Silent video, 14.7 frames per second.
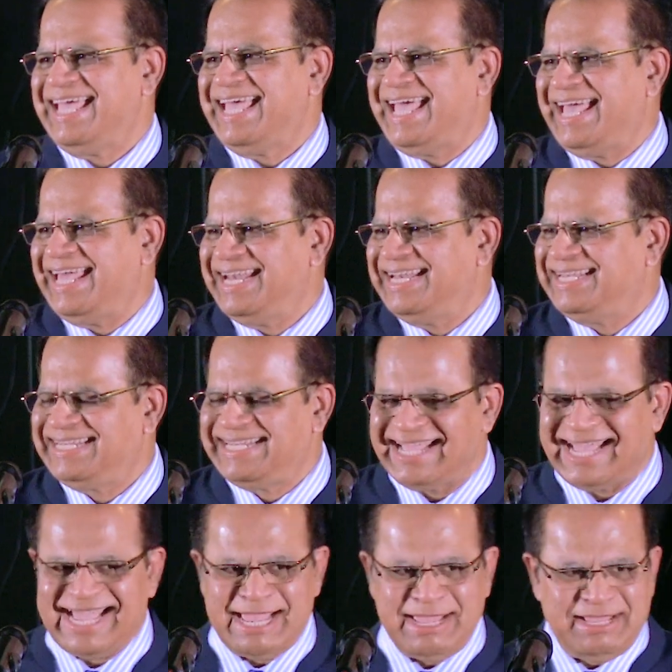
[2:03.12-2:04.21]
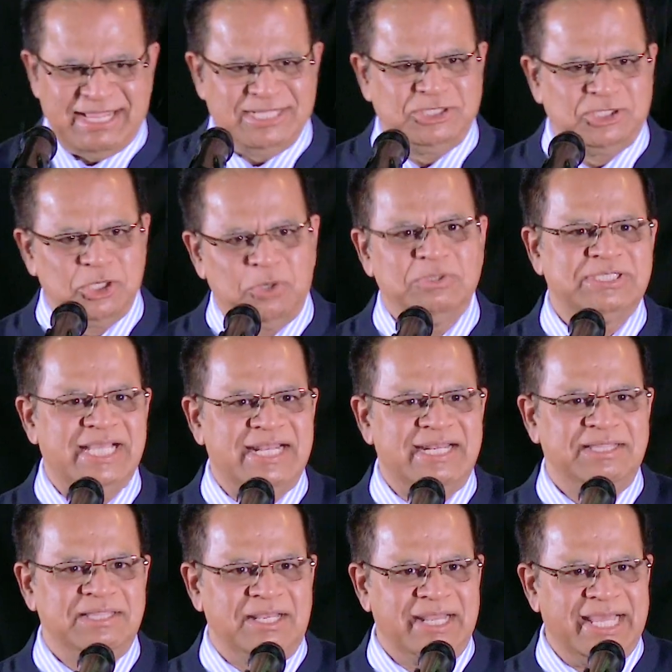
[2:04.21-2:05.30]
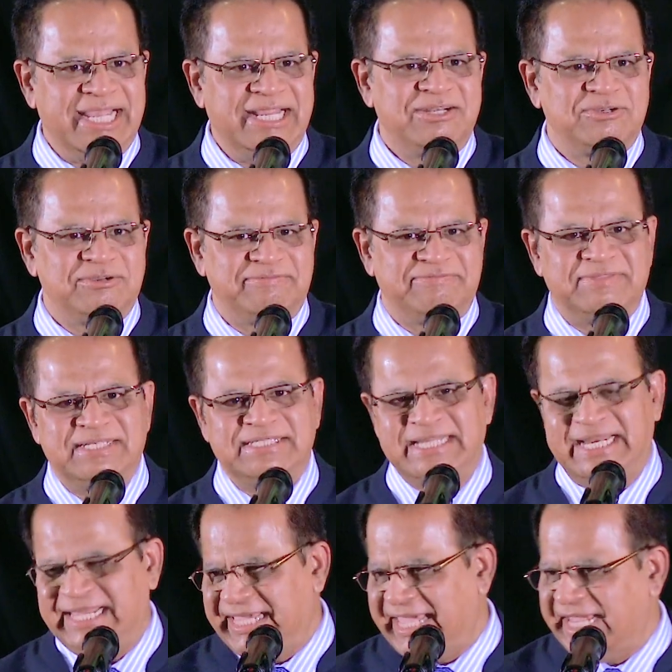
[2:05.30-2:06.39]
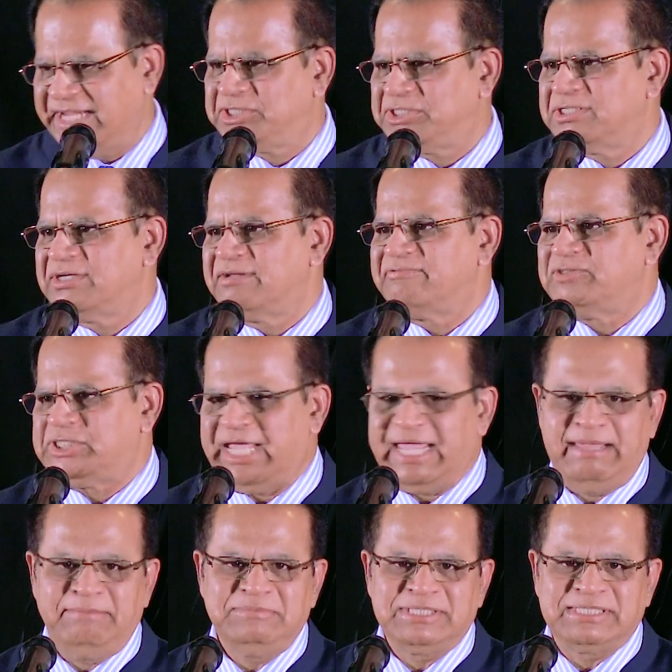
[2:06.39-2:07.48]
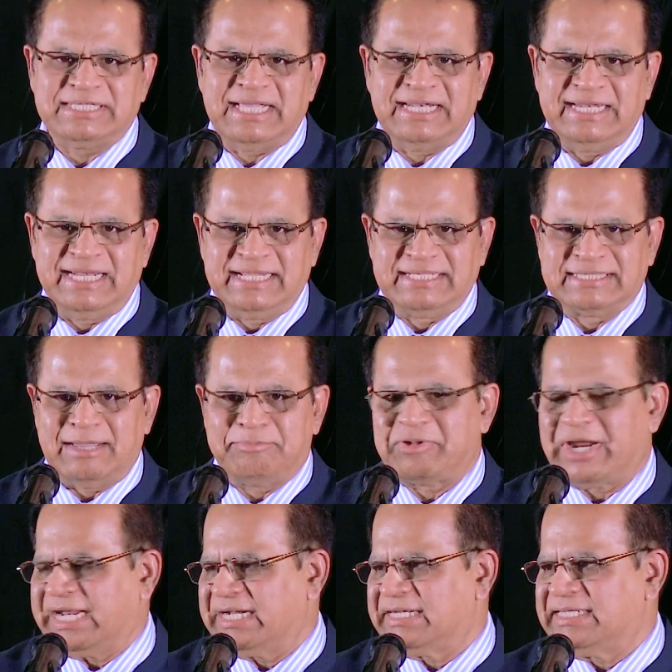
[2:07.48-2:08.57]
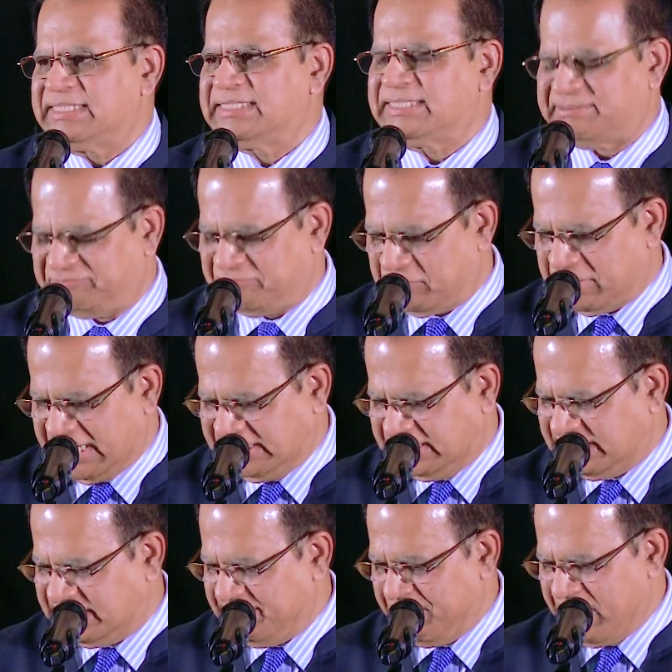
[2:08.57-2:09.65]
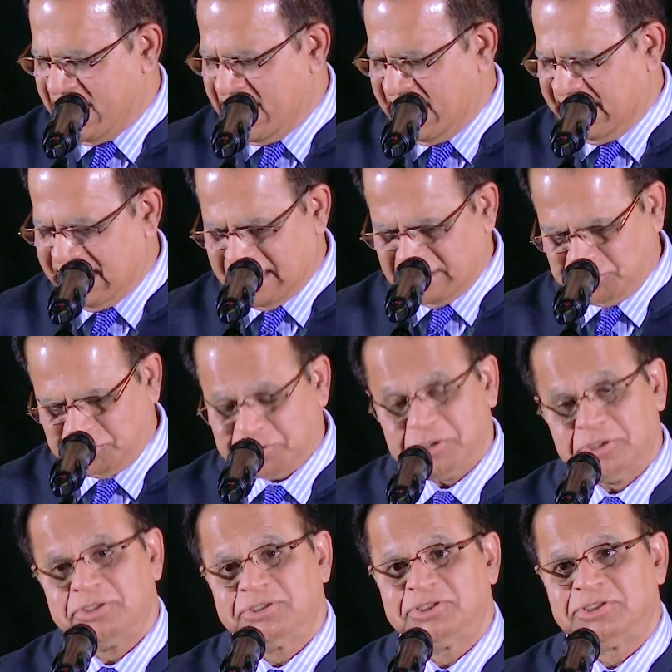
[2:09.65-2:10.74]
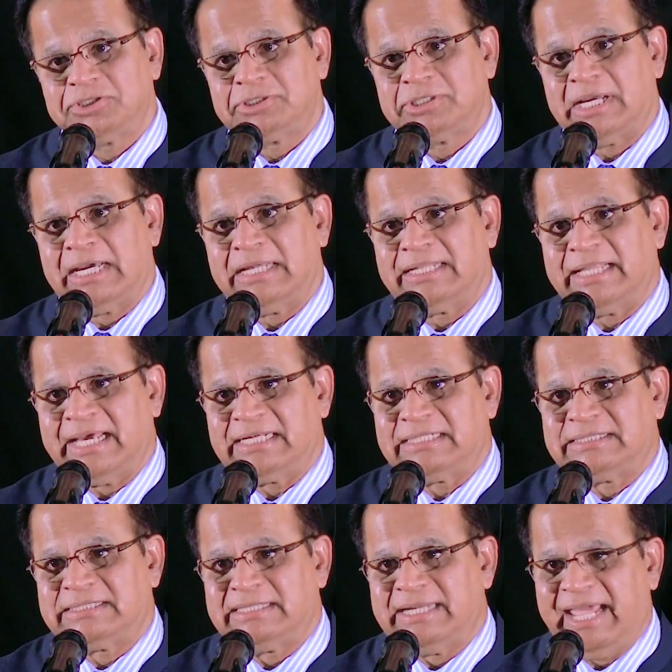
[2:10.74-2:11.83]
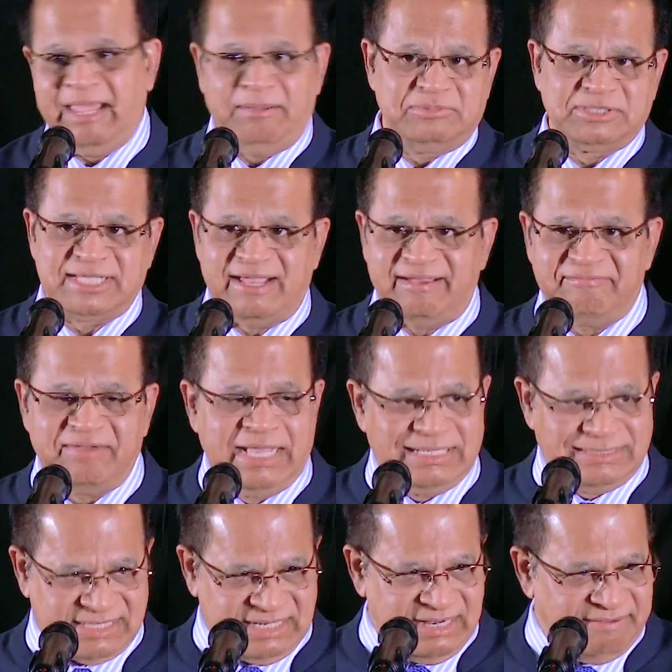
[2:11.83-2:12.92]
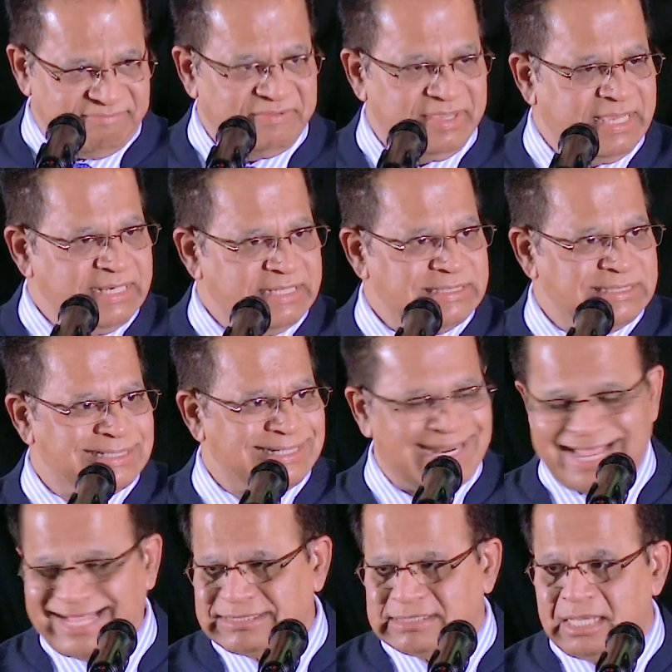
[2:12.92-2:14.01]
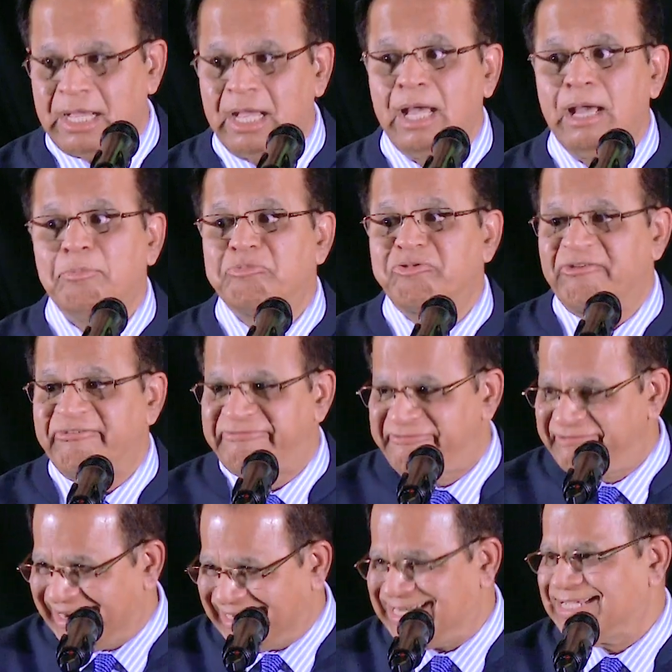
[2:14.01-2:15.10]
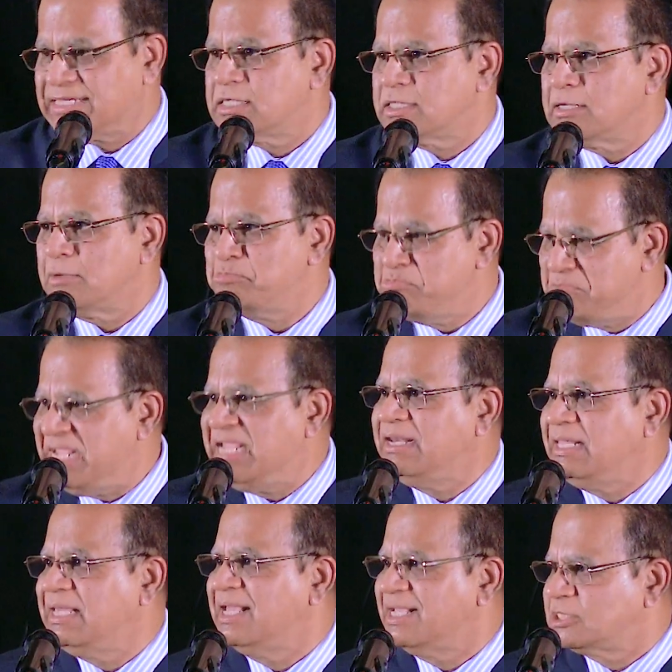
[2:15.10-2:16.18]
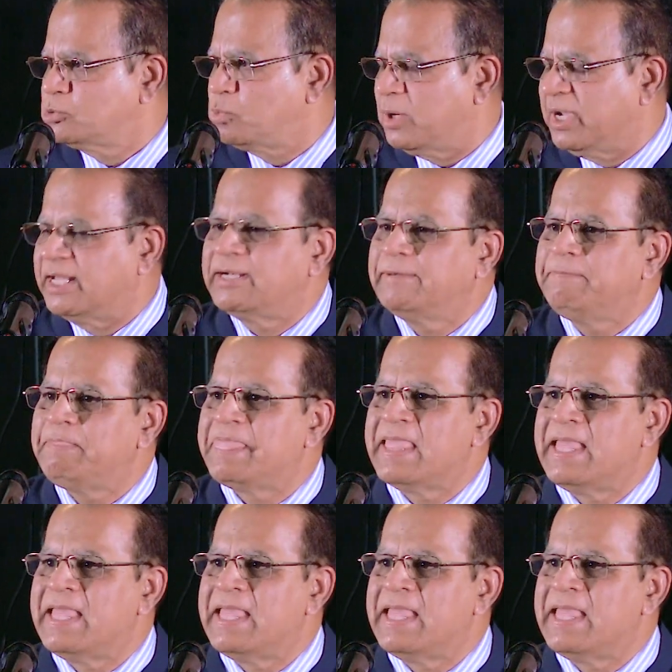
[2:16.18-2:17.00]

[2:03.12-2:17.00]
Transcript: And I chose that in the light of the dedication of James, and it is our practice for us in our church uh, that names have significance. It has a prophetic meaning as well.